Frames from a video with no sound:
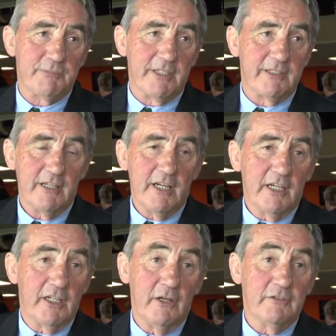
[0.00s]
But
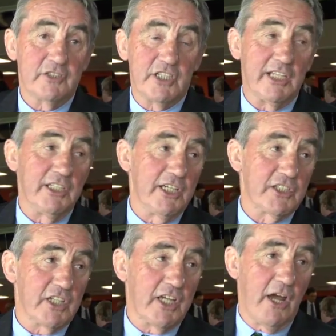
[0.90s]
10
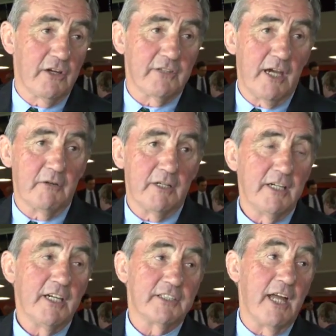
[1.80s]
years ago they were
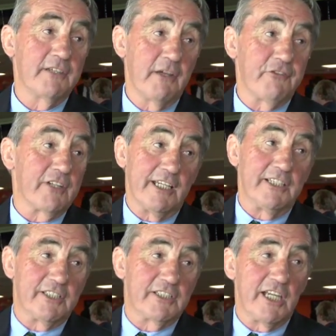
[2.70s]
done differently
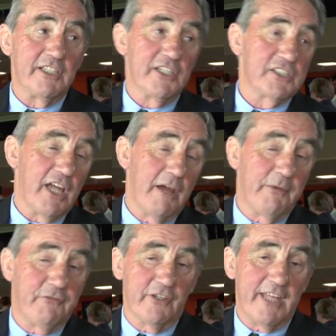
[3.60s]
to 10 years ago
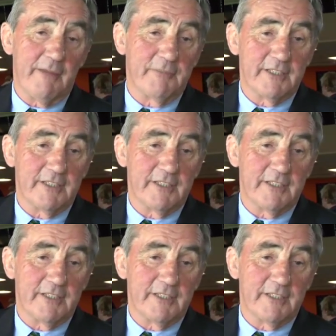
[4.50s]
before that.